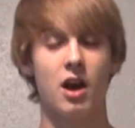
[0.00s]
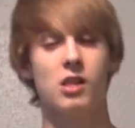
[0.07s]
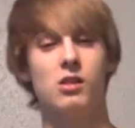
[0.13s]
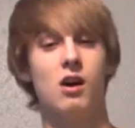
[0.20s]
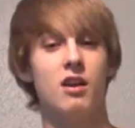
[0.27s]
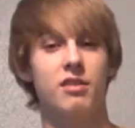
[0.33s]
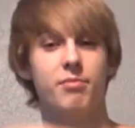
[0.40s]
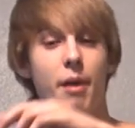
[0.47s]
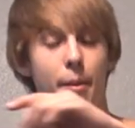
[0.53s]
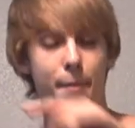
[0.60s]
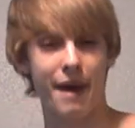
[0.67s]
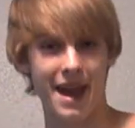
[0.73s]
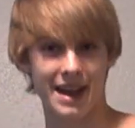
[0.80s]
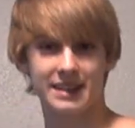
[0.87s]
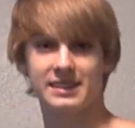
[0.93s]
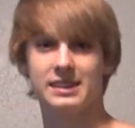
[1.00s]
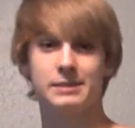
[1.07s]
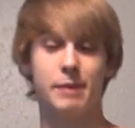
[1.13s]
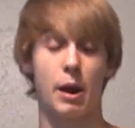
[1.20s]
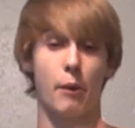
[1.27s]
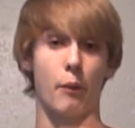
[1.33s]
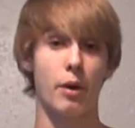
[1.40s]
A lot of my maxes,
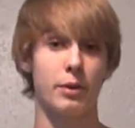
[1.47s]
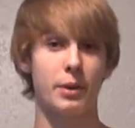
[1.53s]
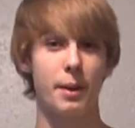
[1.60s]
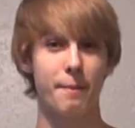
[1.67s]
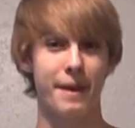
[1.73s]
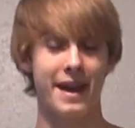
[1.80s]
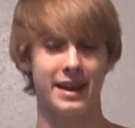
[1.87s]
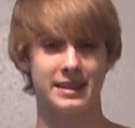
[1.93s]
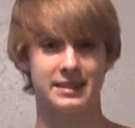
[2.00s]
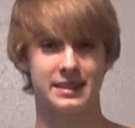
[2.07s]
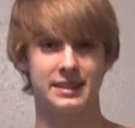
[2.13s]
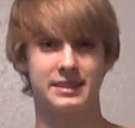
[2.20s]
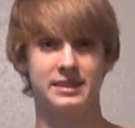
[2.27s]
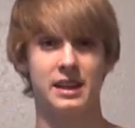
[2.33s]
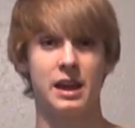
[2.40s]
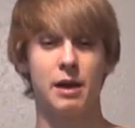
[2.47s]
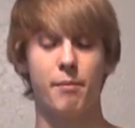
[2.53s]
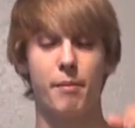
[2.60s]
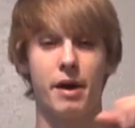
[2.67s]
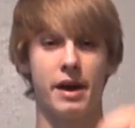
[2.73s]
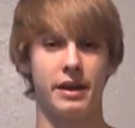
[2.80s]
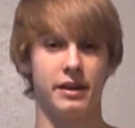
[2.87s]
my one rep maxes,
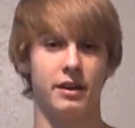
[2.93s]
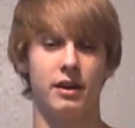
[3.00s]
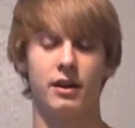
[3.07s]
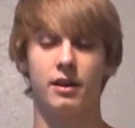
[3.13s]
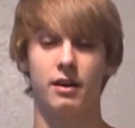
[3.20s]
my